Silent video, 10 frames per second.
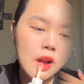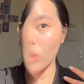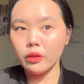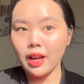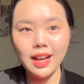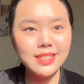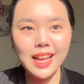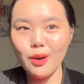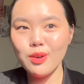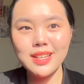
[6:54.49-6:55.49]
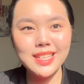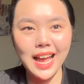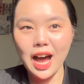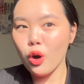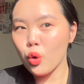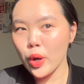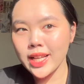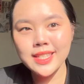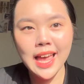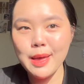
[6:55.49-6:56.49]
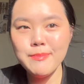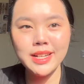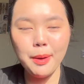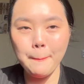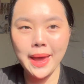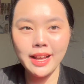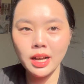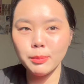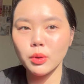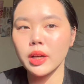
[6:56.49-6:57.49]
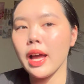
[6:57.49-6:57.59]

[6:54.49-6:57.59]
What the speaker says: Well guys, that was our quick 10-minute makeup look.